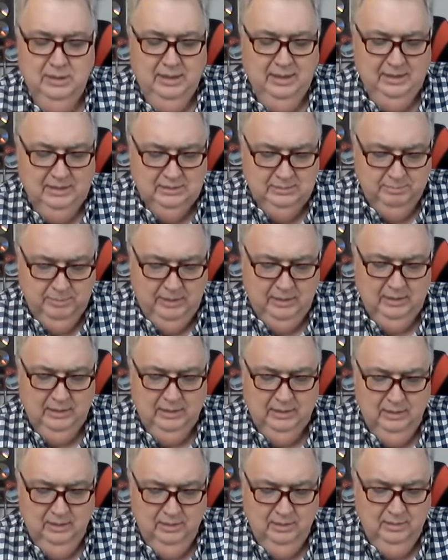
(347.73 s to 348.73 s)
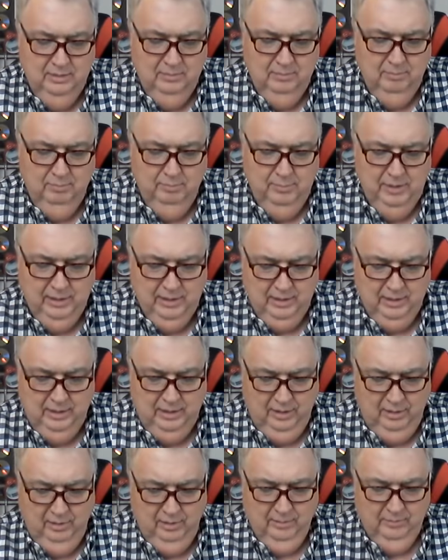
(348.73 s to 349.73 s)
expanded
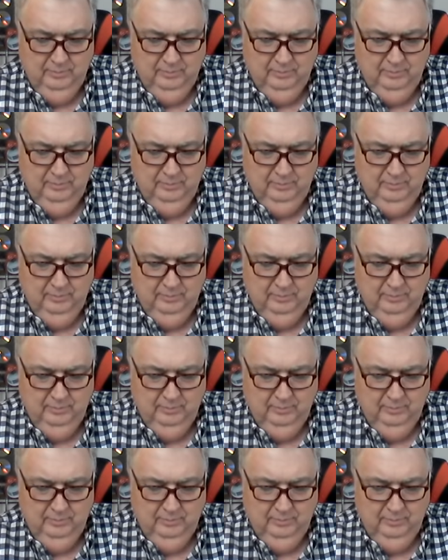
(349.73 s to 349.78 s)
Medicare.